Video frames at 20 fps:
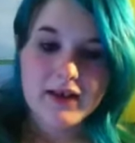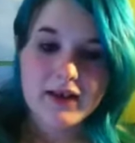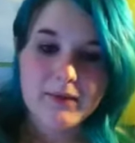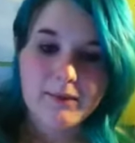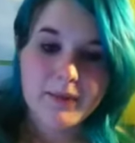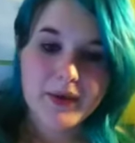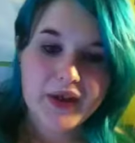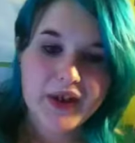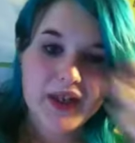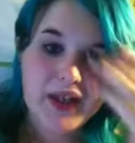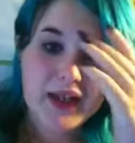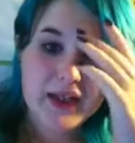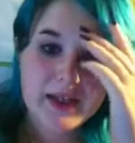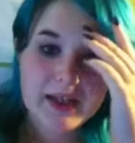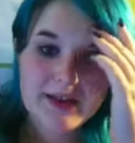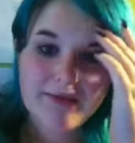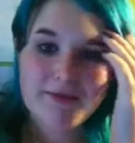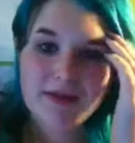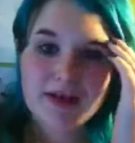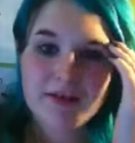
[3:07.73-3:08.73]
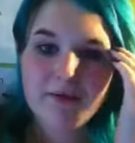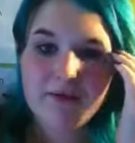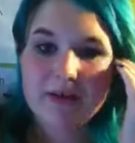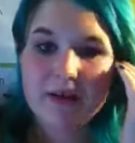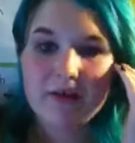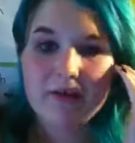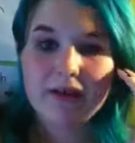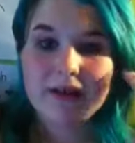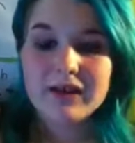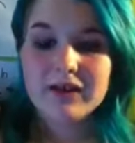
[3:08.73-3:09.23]
But even if we
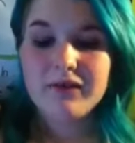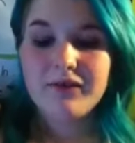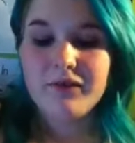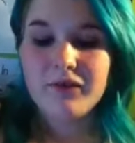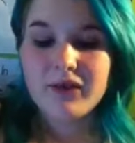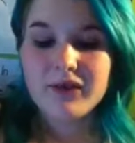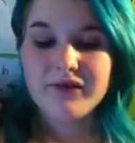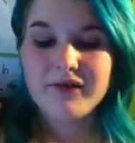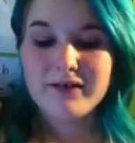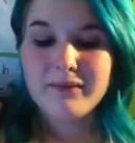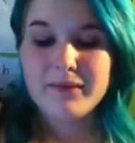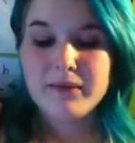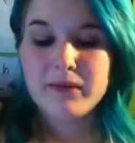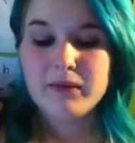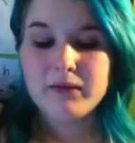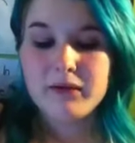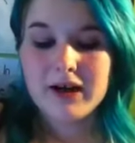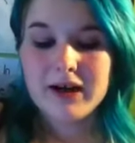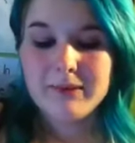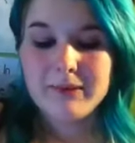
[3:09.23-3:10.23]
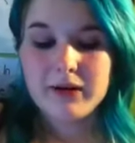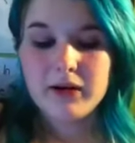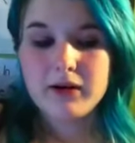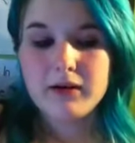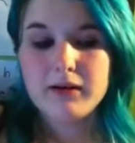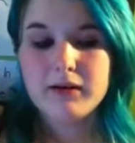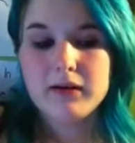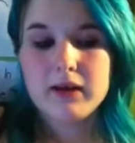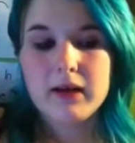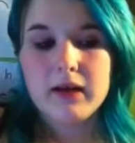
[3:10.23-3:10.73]
don't hit the 45
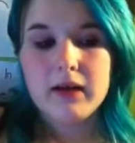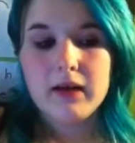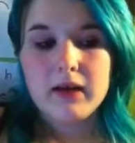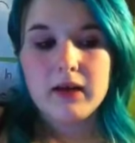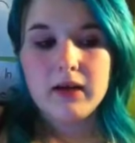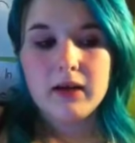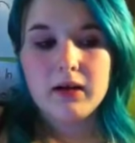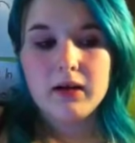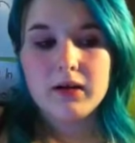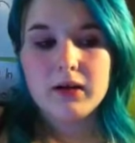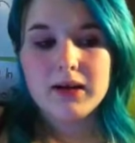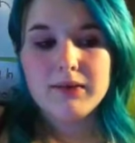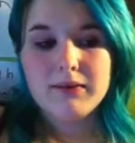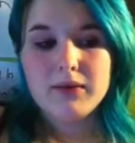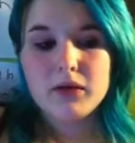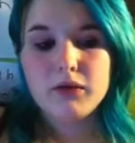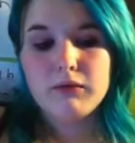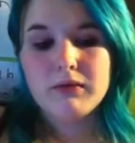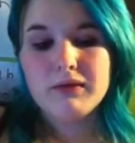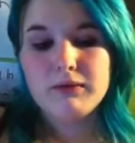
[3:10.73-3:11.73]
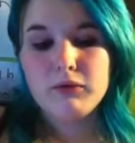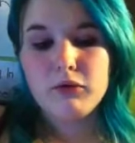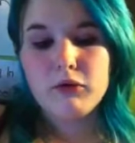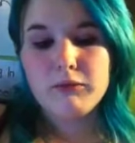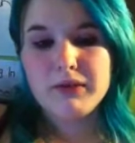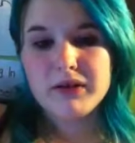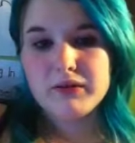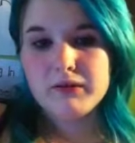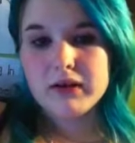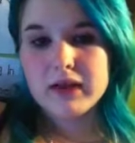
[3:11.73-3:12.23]
subscribers, even though we won't
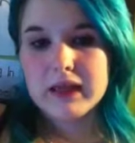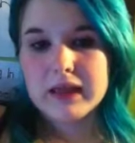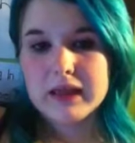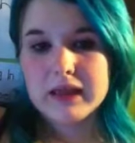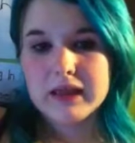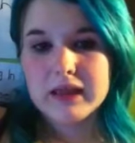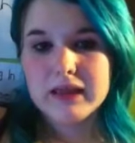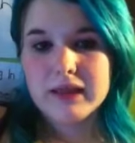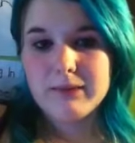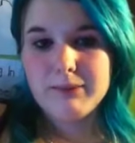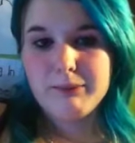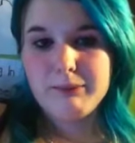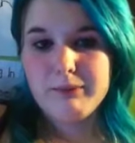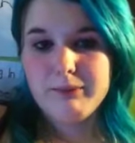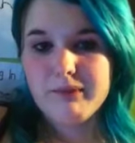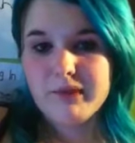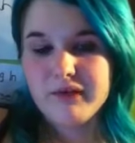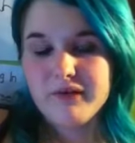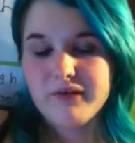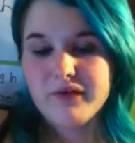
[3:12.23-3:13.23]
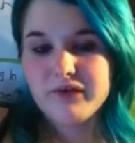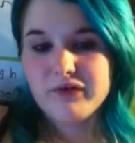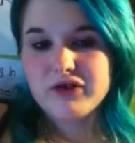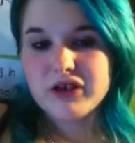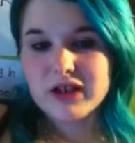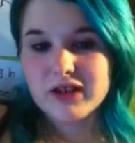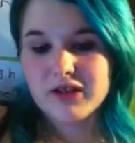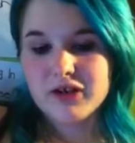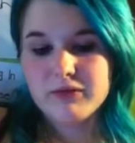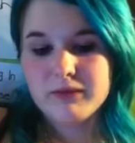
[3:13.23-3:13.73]
be doing the, the food
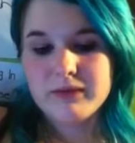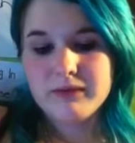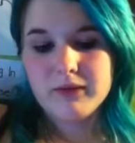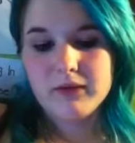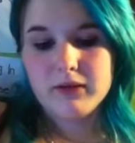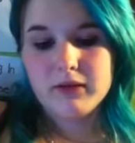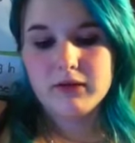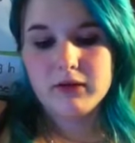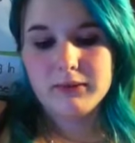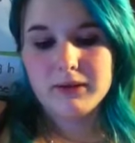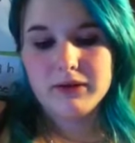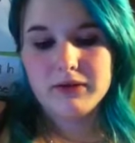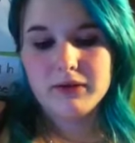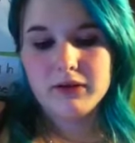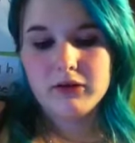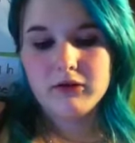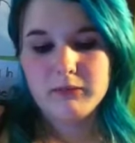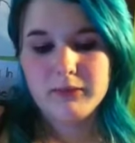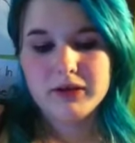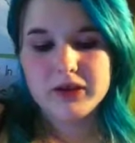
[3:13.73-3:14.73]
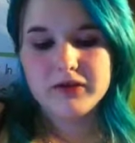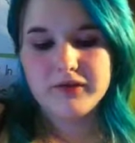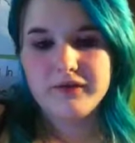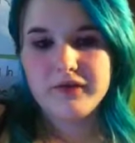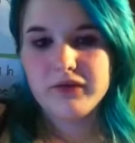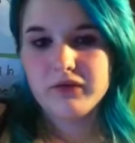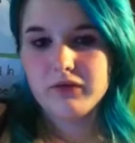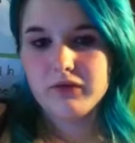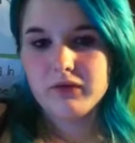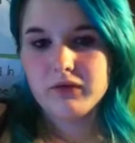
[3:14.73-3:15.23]
challenge, we will still be doing a whole bunch of
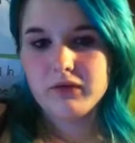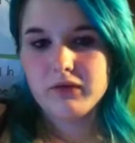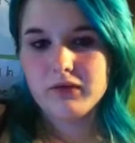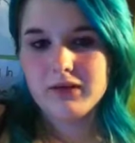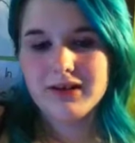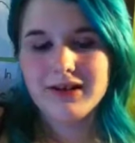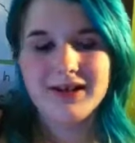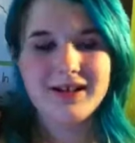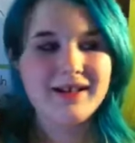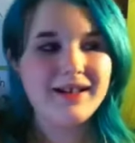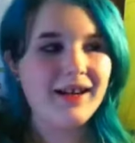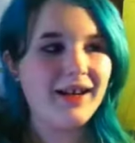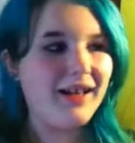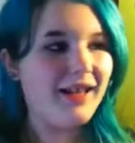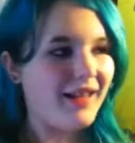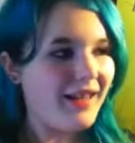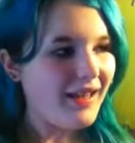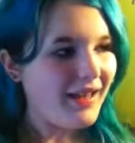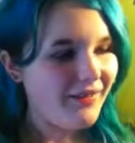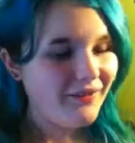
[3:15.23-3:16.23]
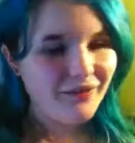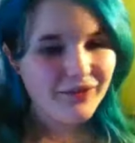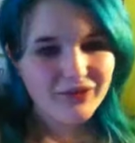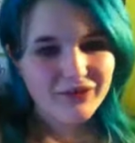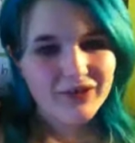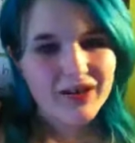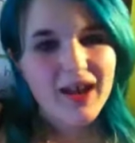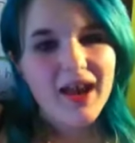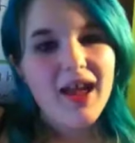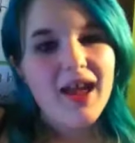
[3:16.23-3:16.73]
food, or duh,
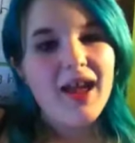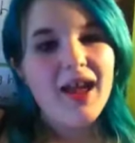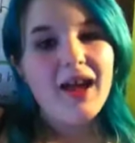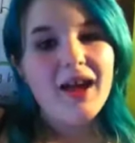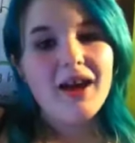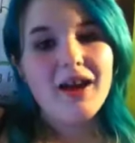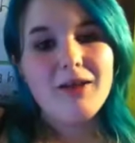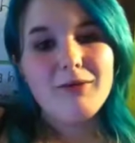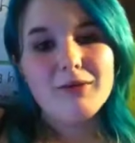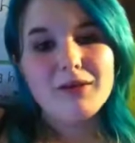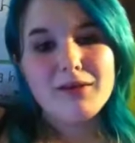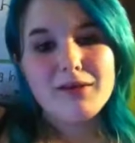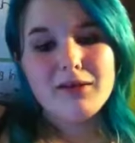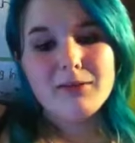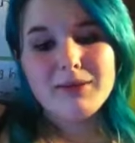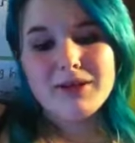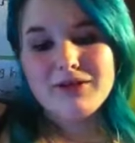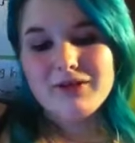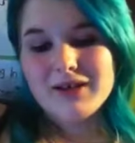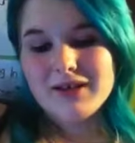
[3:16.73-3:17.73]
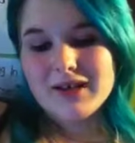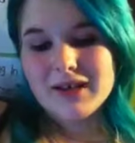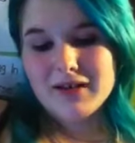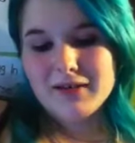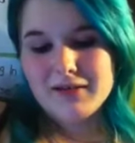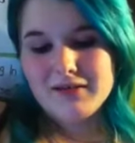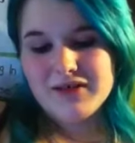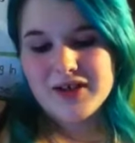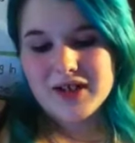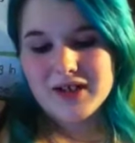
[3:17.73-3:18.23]
food. Uh, we'll still be doing
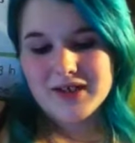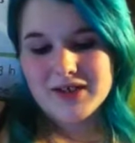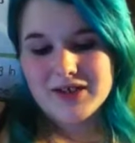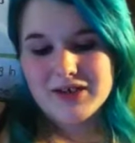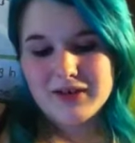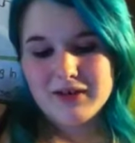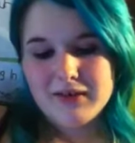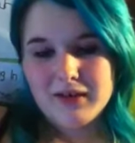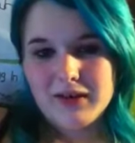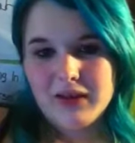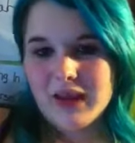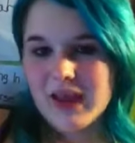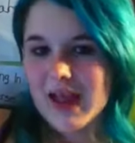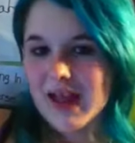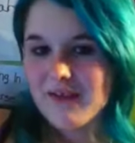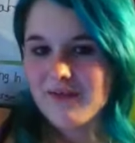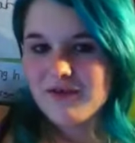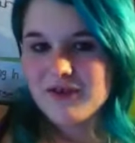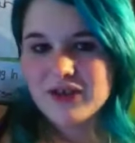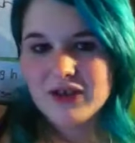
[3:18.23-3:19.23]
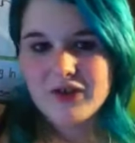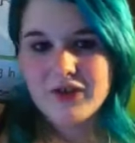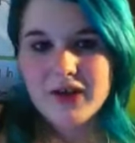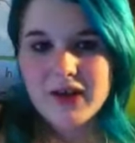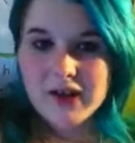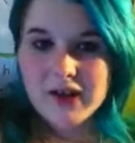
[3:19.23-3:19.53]
dares and challenges on the live show.